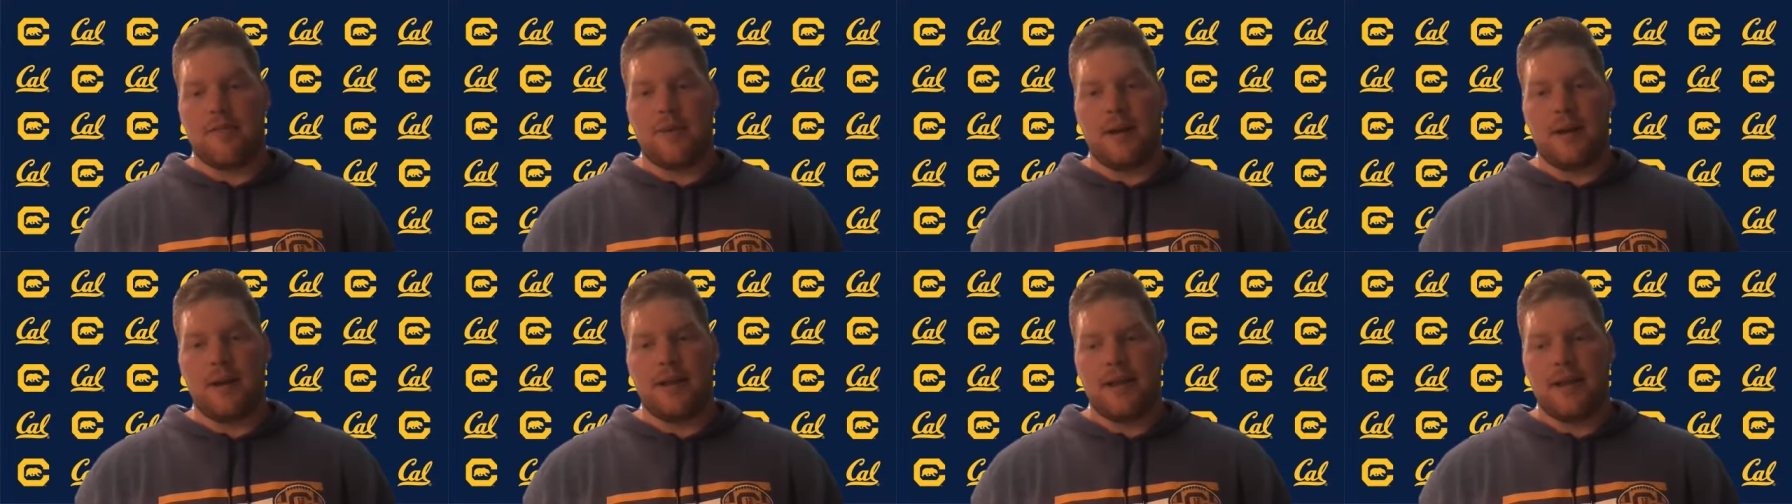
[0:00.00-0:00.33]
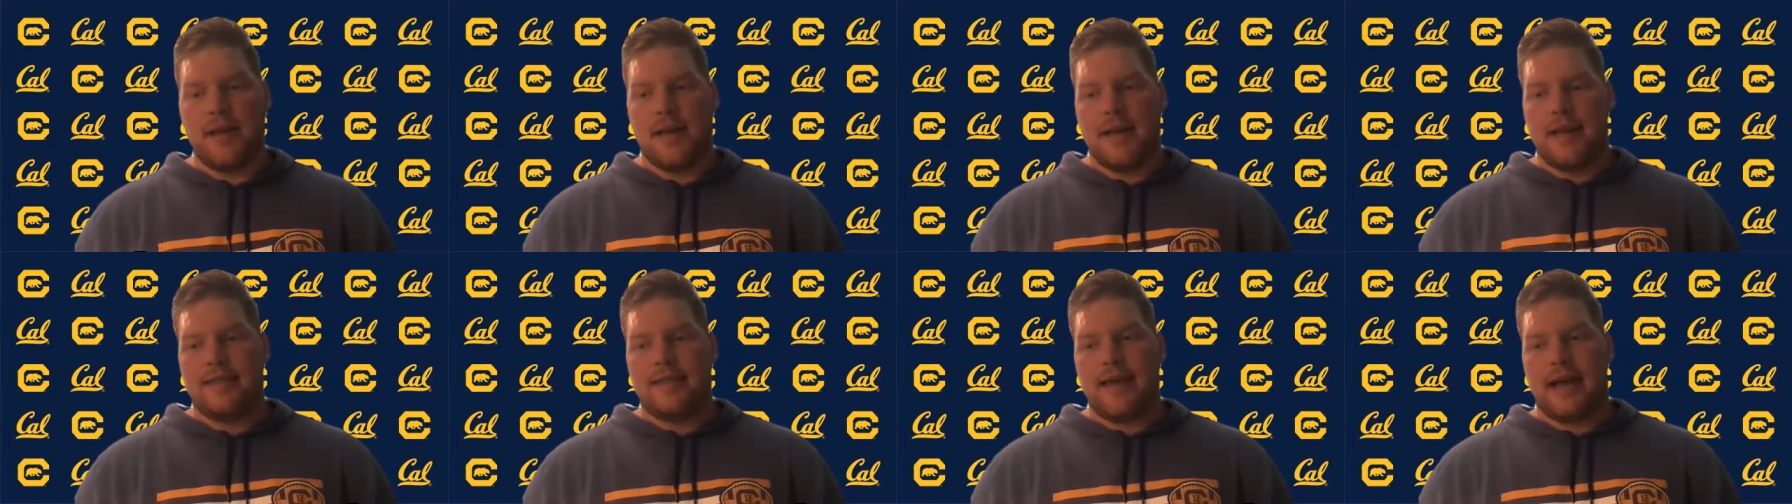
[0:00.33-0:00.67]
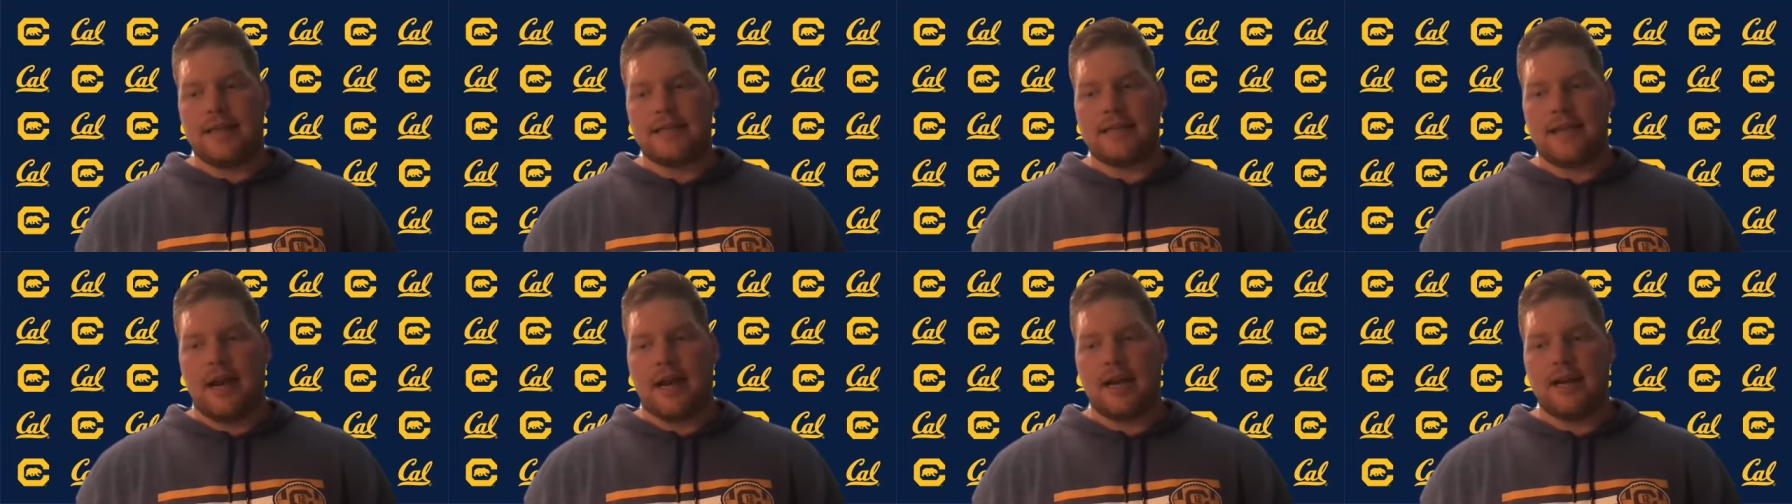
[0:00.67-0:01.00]
but
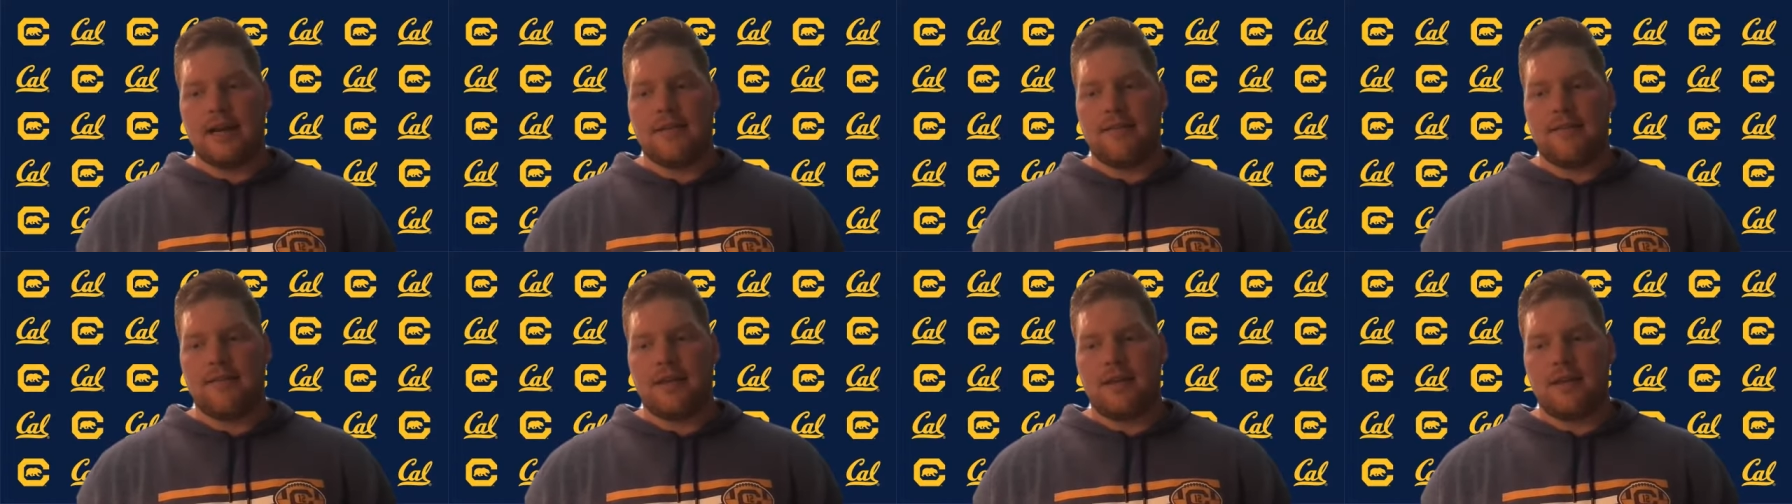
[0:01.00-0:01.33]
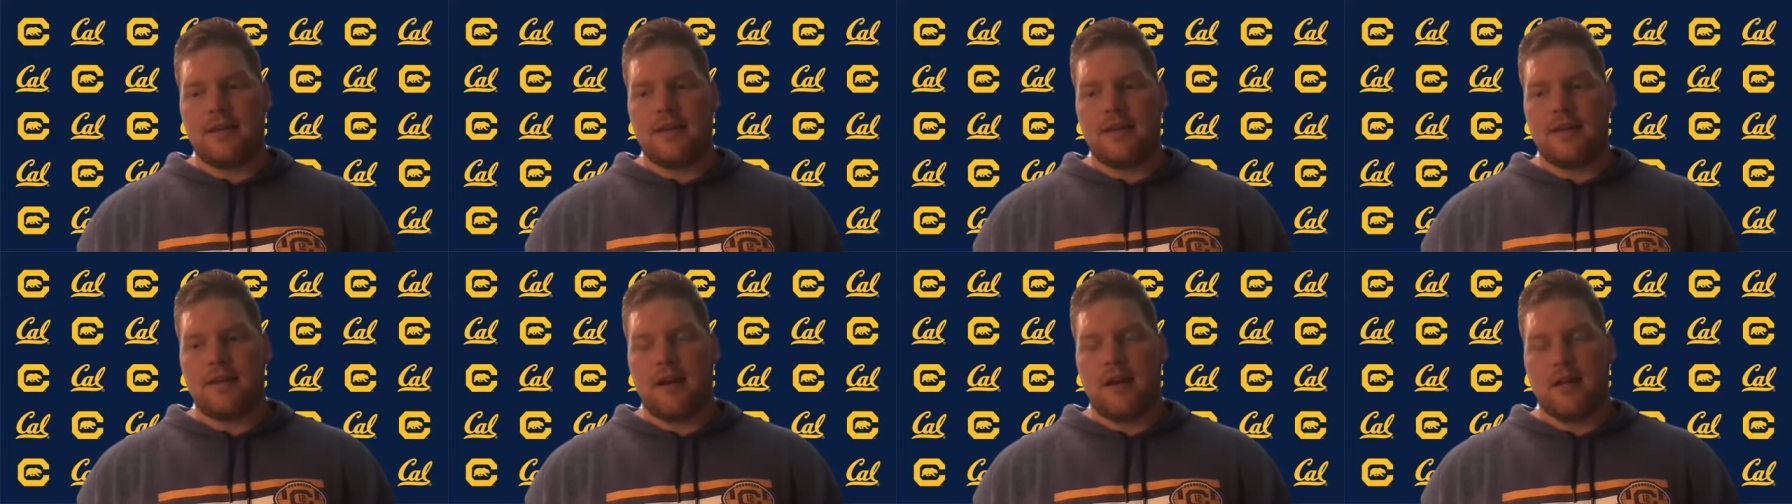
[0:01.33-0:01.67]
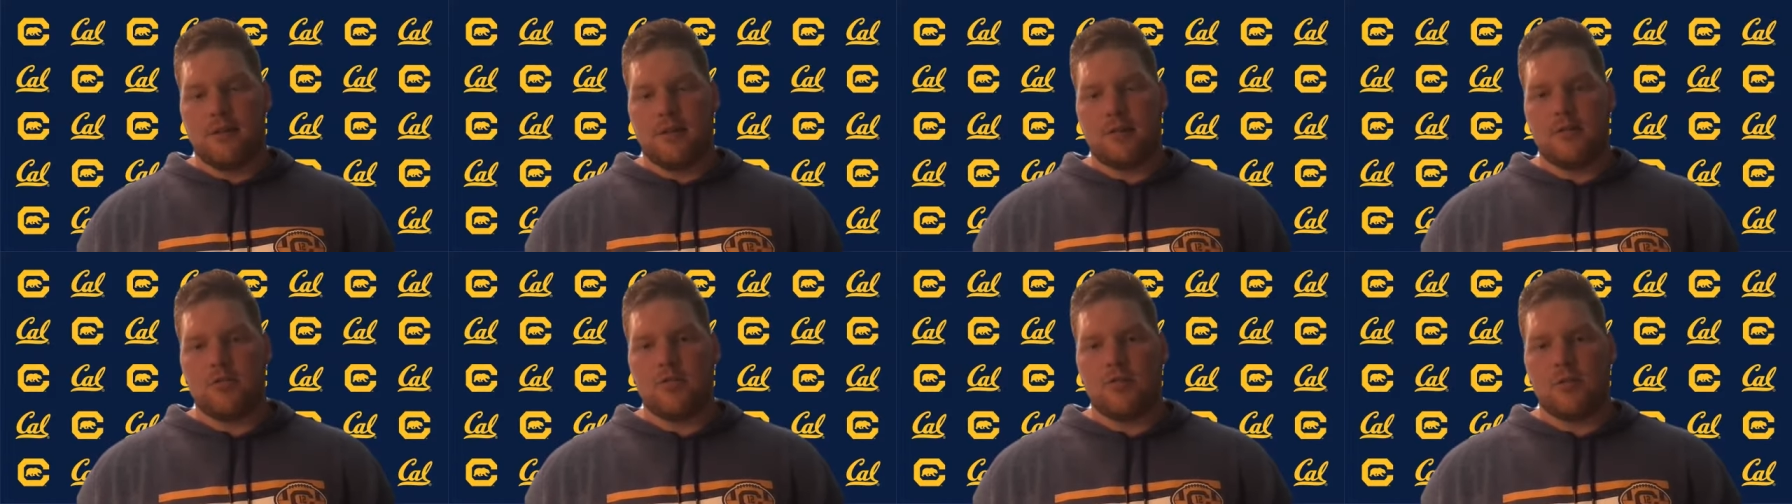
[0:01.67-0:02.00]
that's kind of the
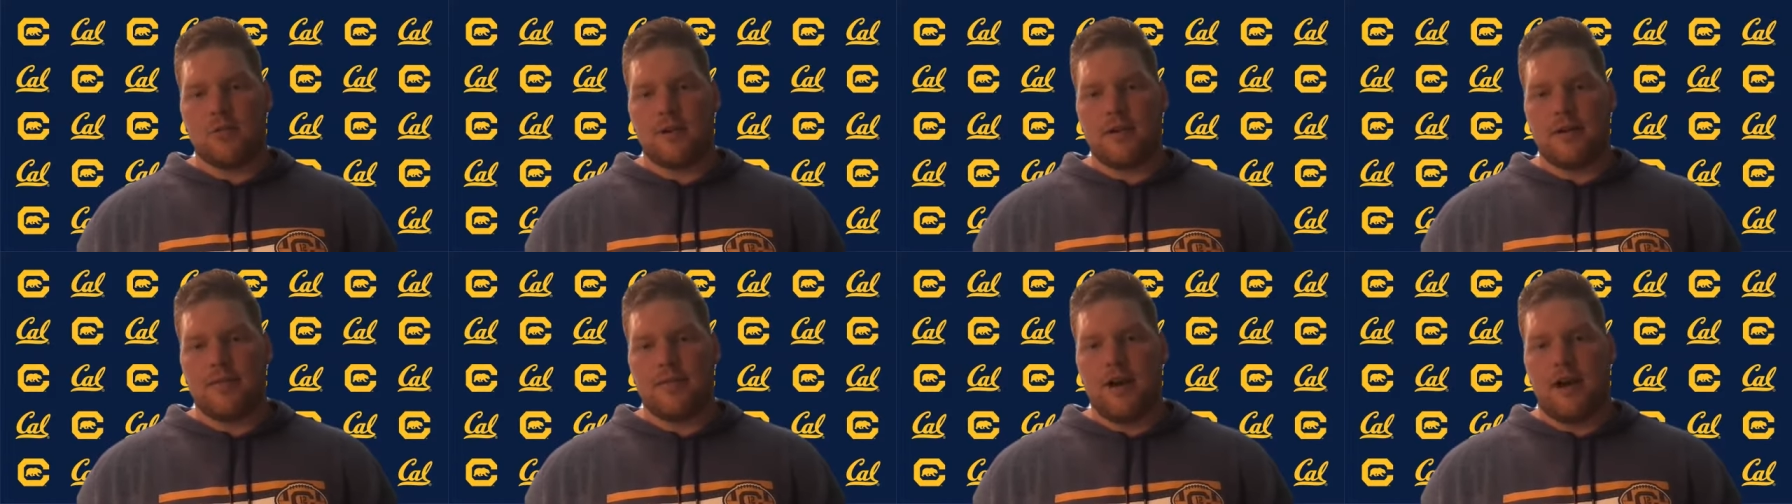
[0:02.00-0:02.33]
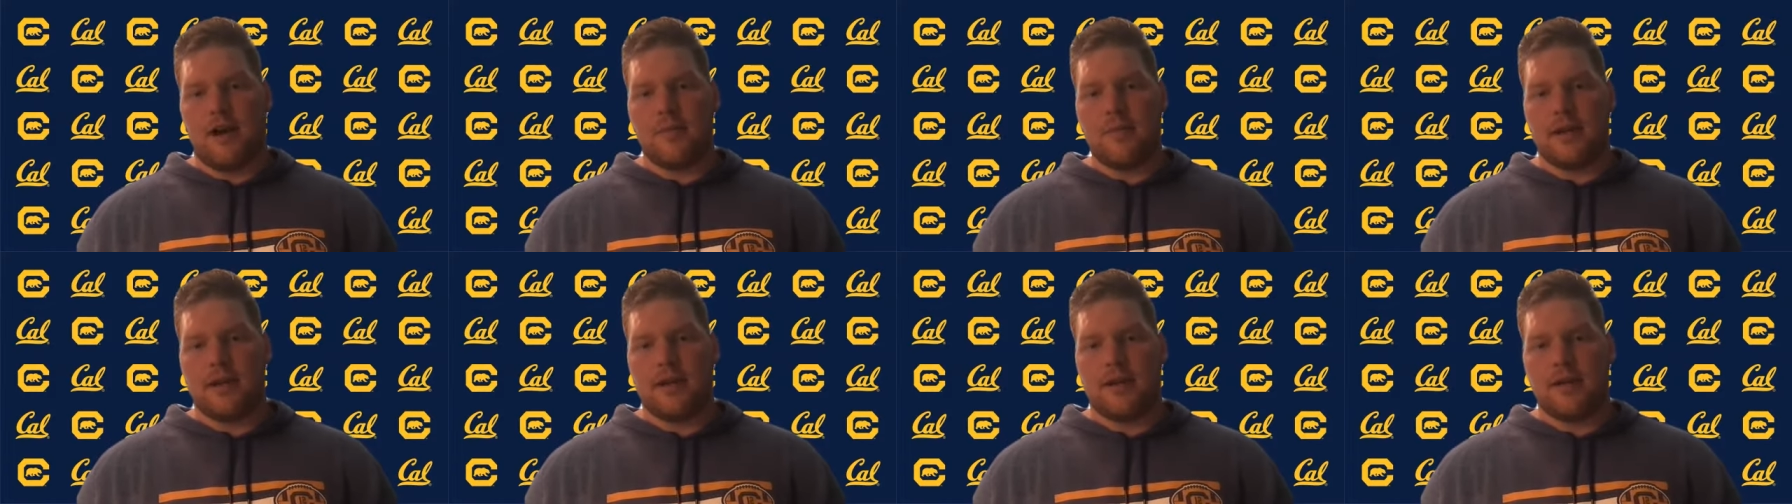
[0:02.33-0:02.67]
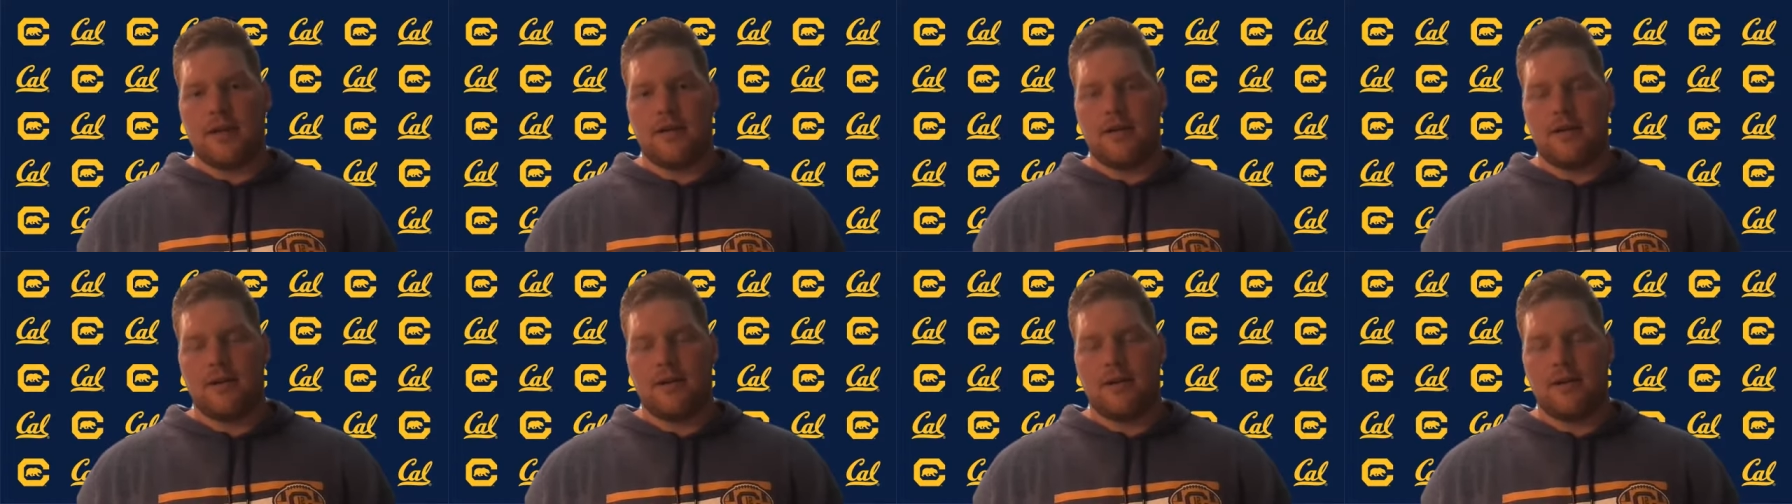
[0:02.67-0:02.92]
allure of coming here.